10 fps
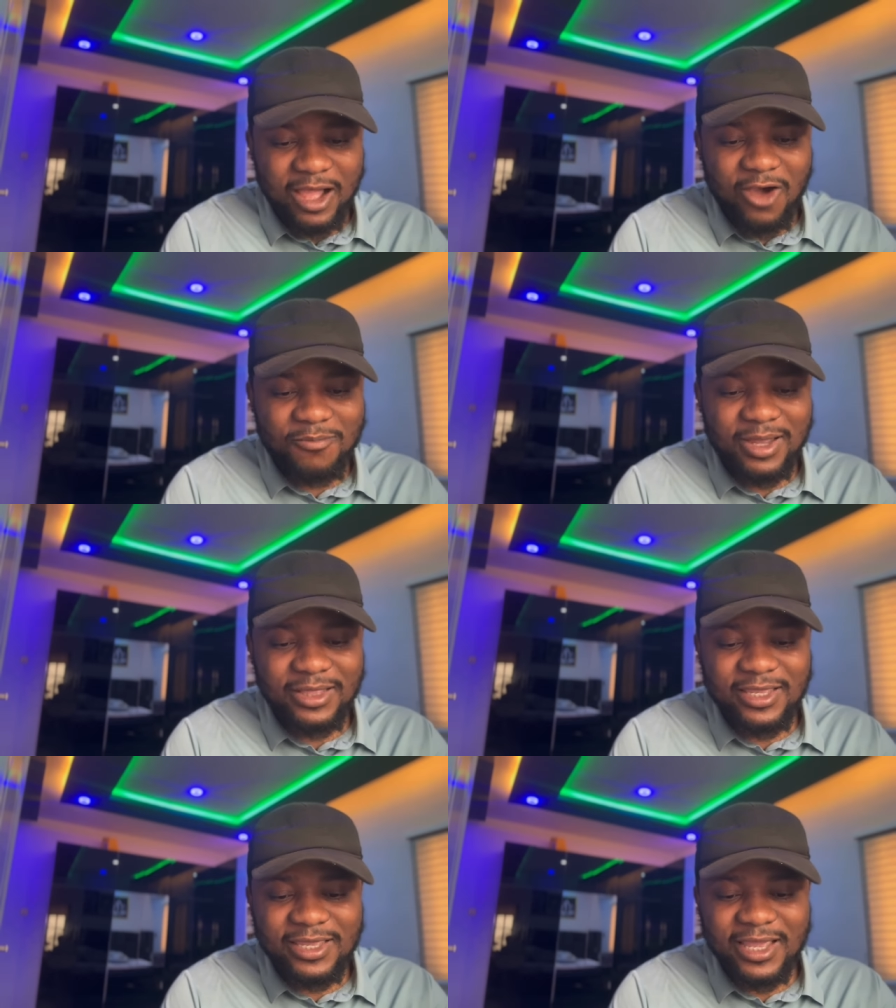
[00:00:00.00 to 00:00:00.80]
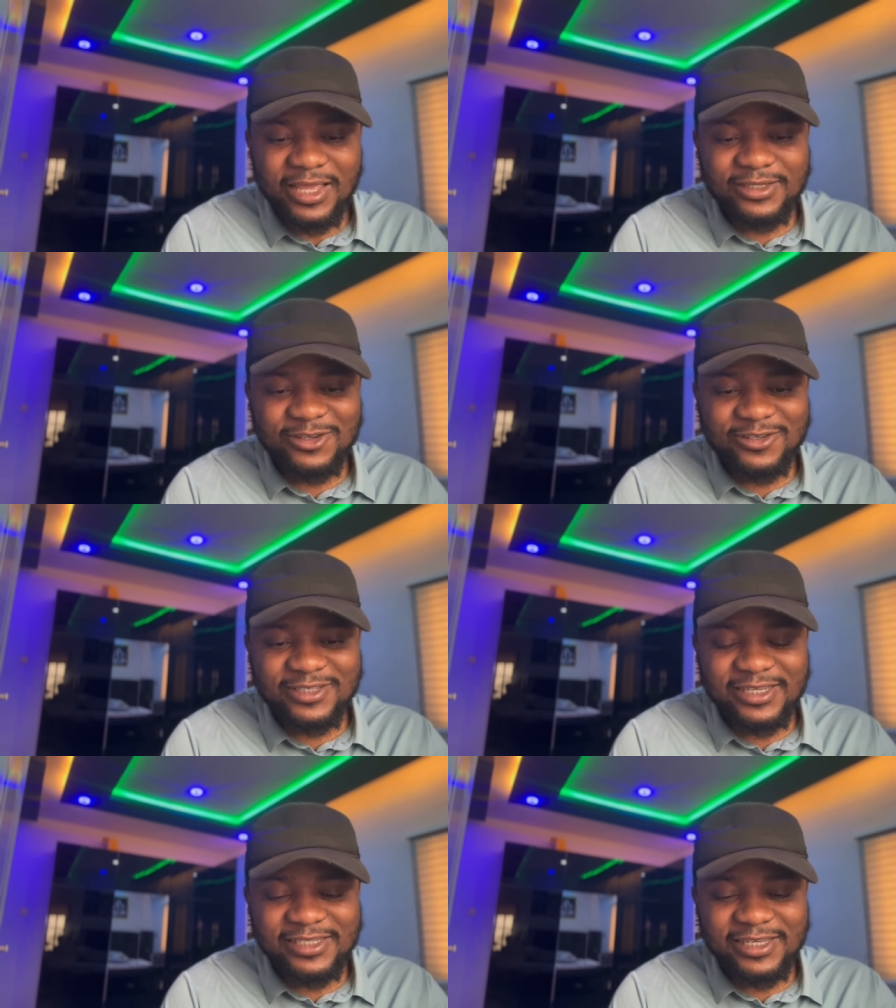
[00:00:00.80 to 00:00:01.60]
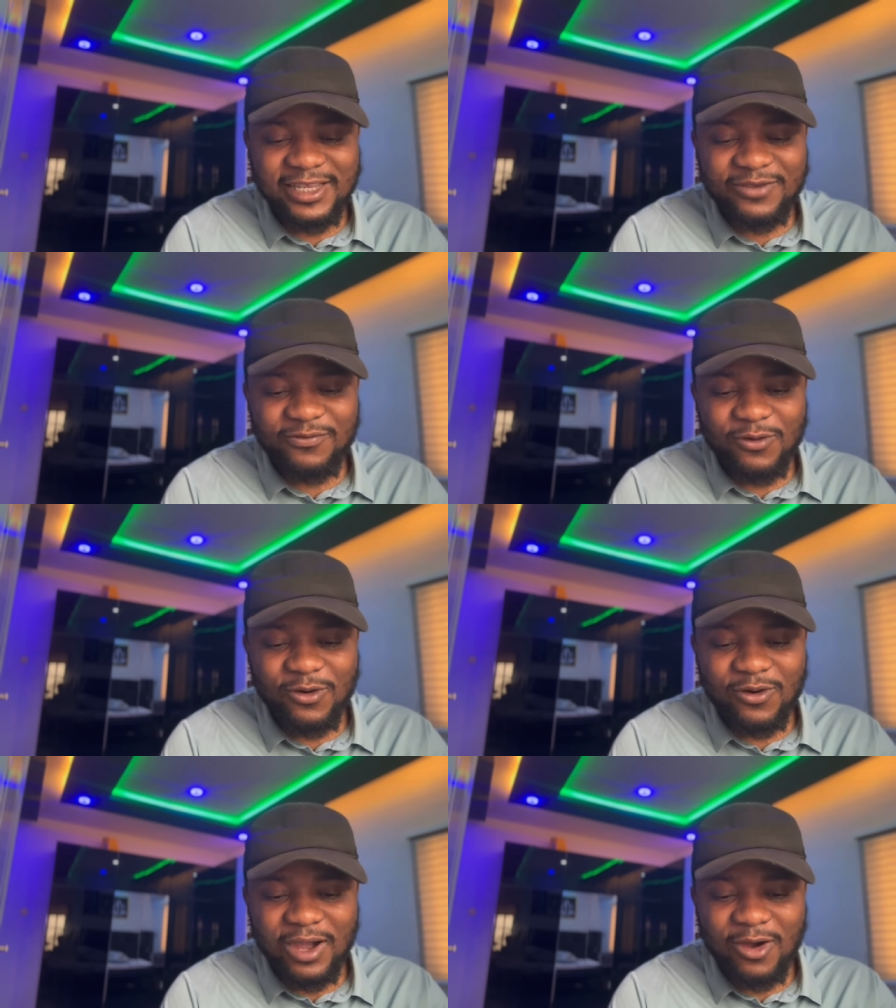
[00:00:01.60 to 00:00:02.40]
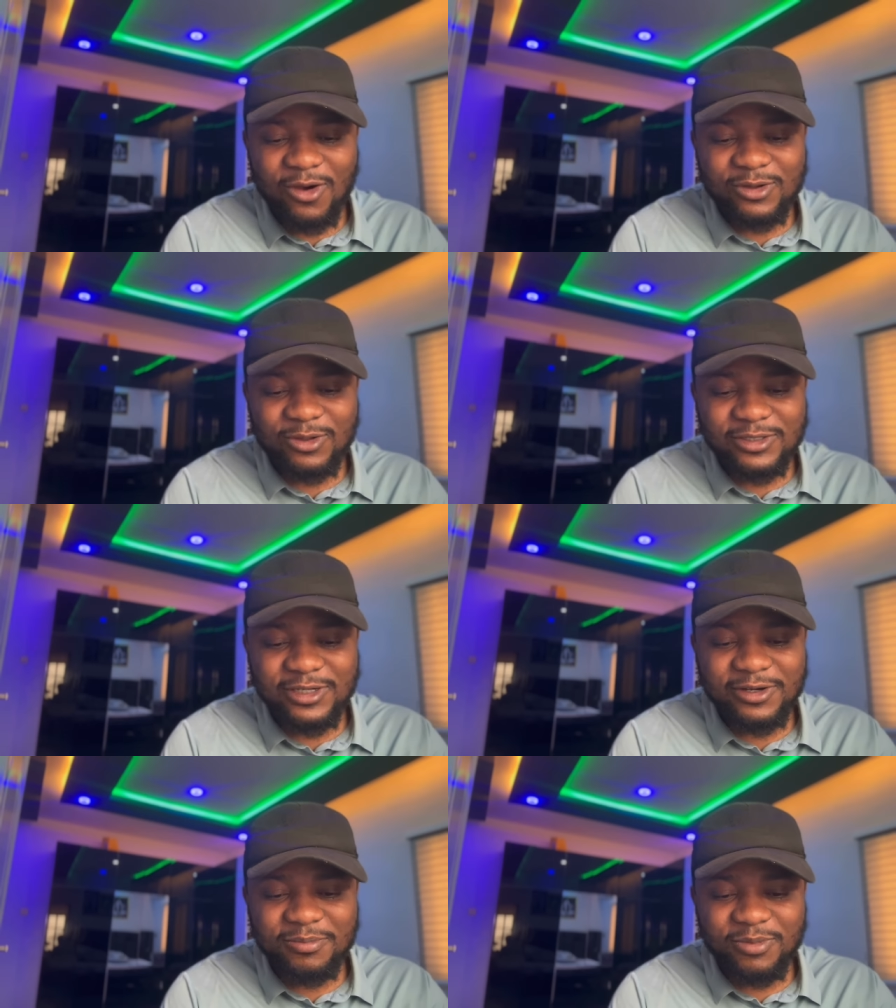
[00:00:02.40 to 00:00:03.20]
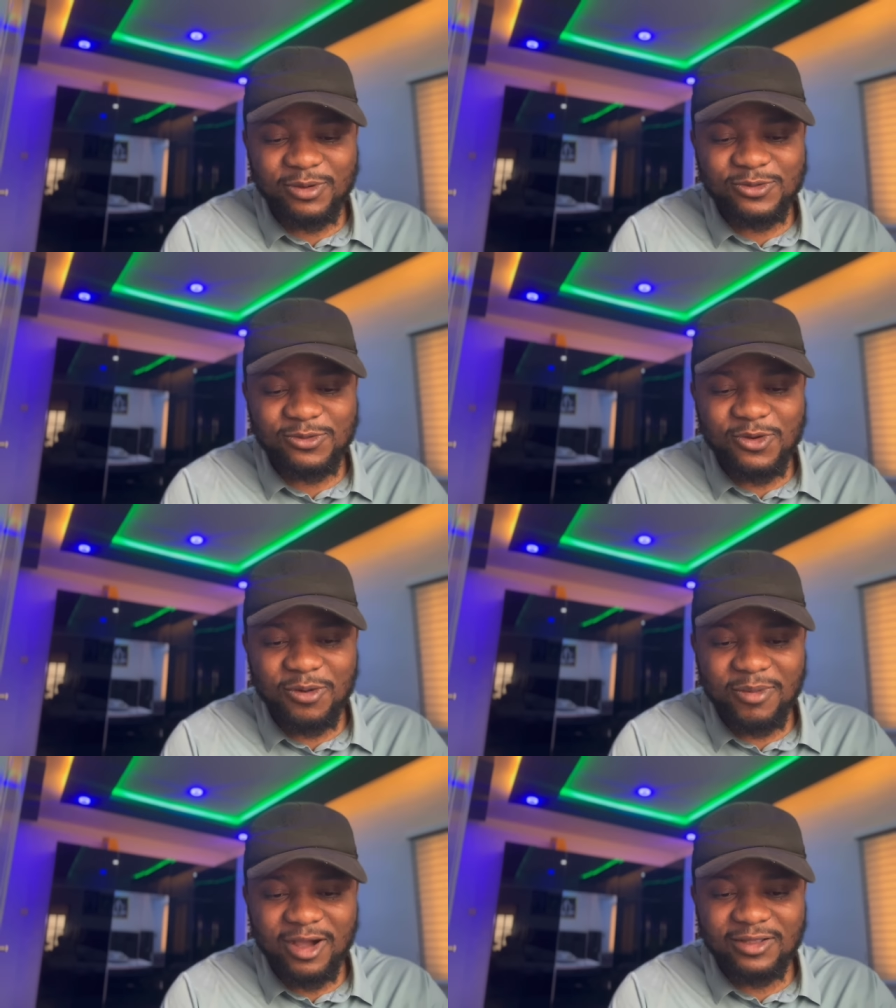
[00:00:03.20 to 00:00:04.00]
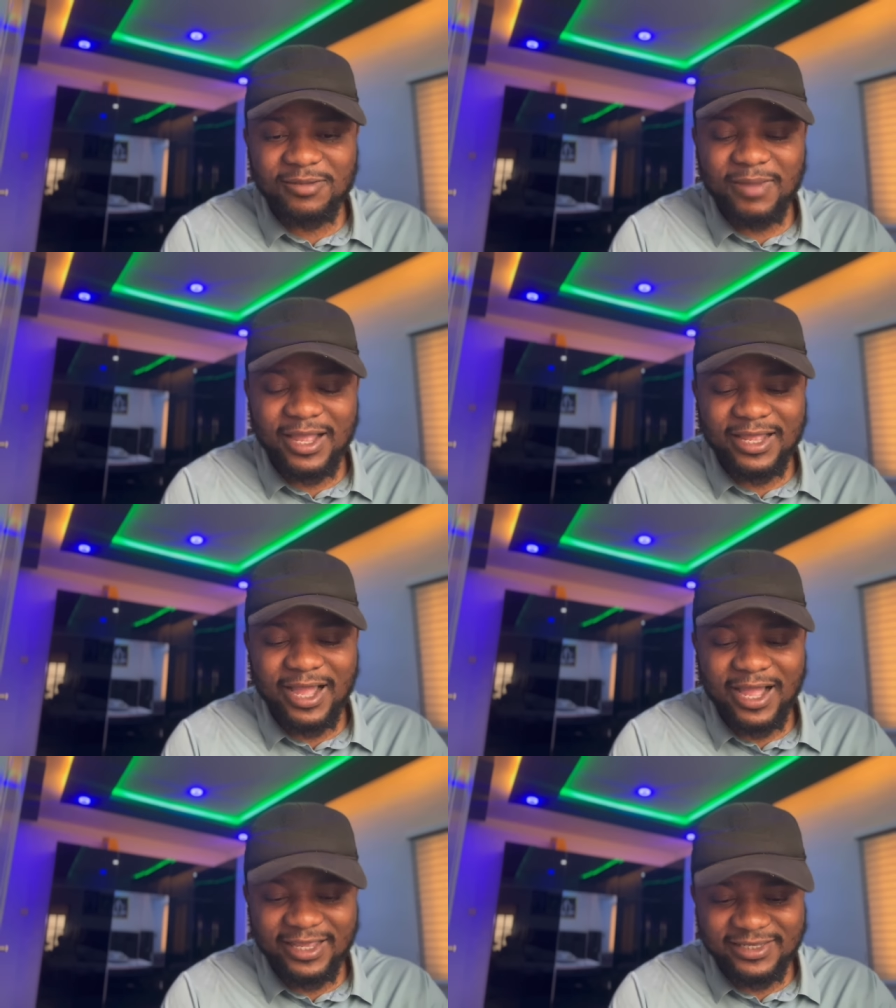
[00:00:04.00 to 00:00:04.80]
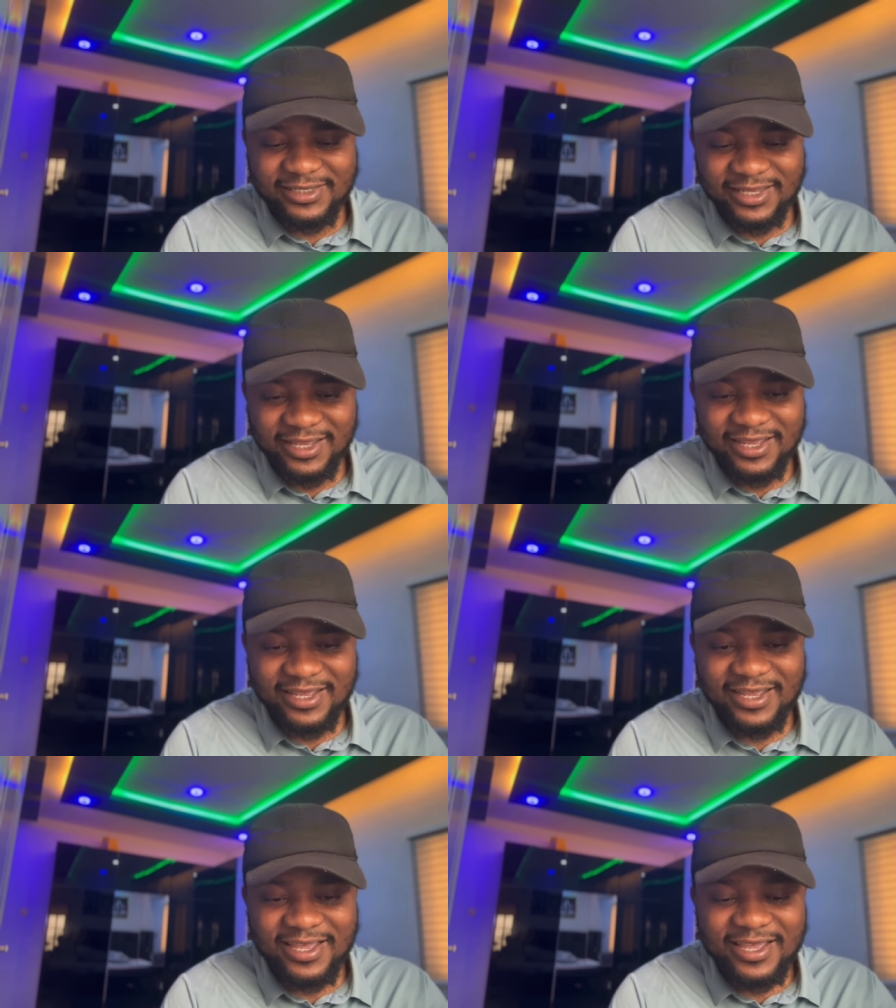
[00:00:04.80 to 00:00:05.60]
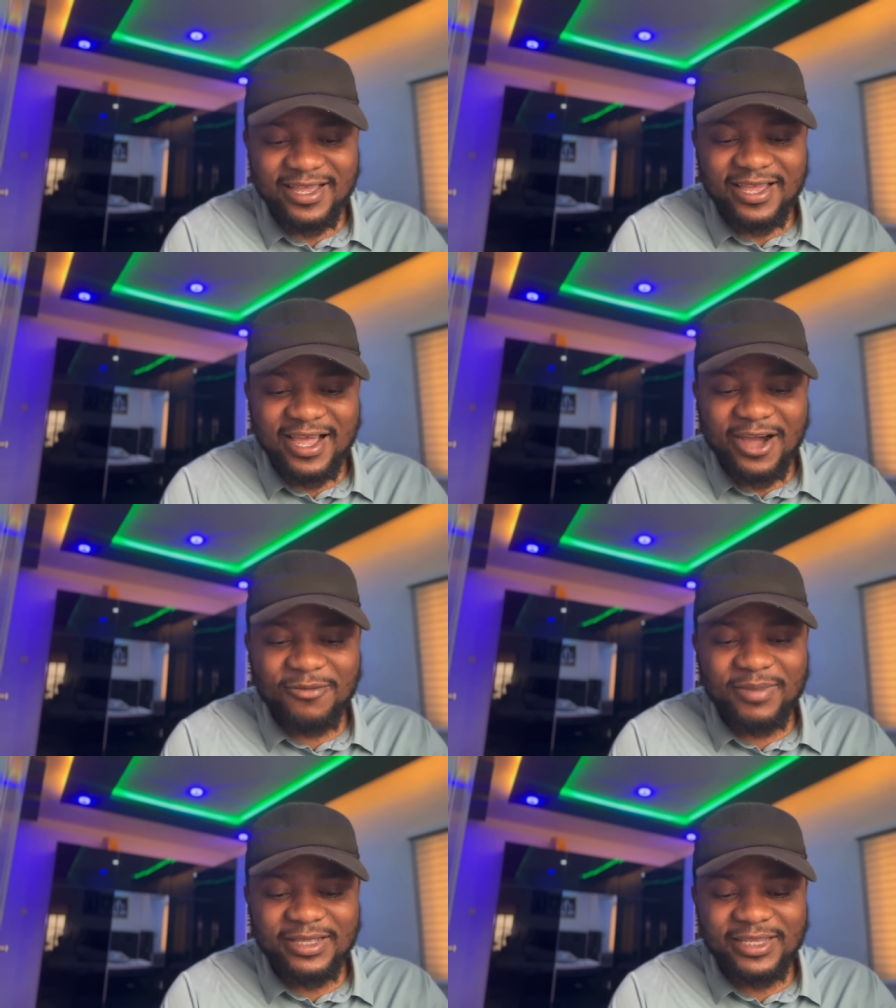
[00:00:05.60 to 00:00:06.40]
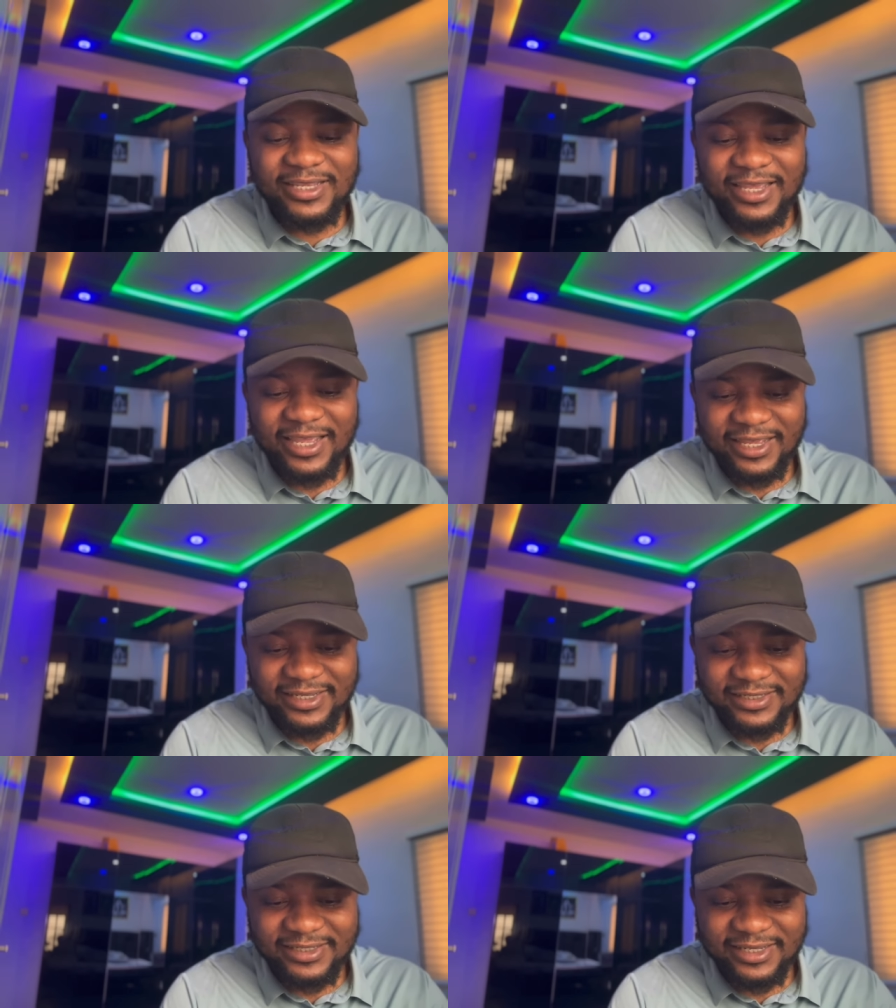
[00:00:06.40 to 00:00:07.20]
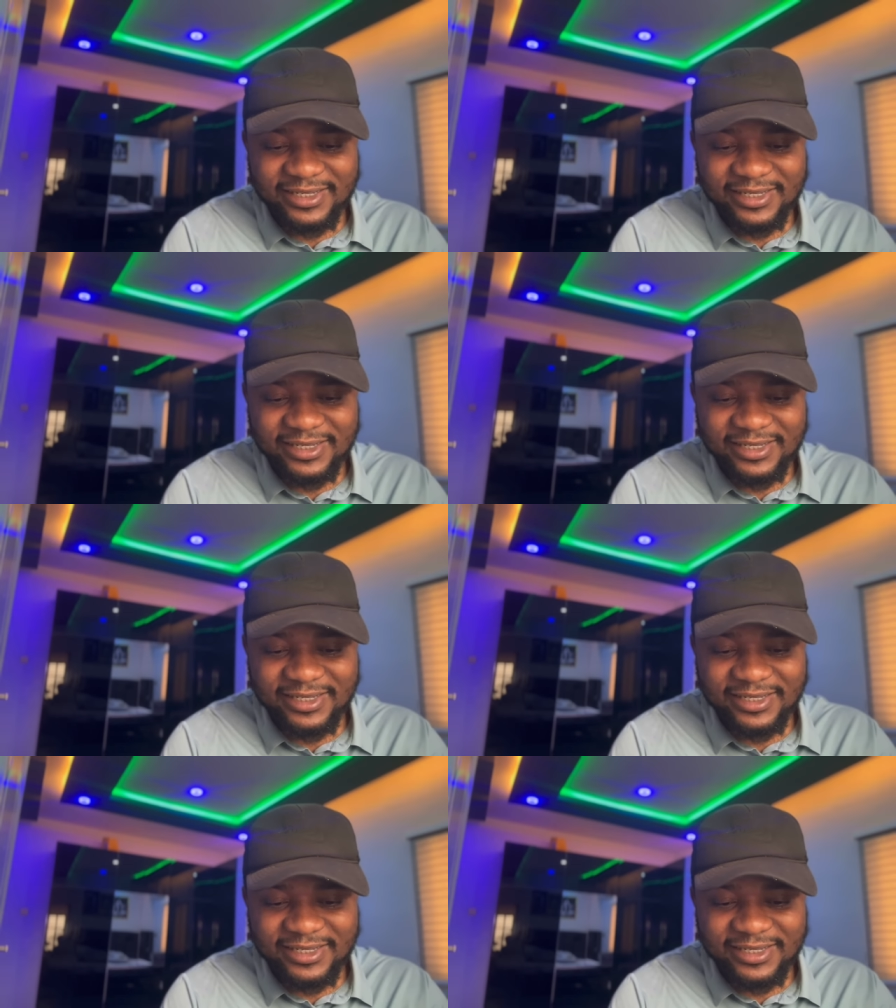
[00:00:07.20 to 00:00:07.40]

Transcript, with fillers: How many years does it take for our autopsy report to come out, my guys? How many years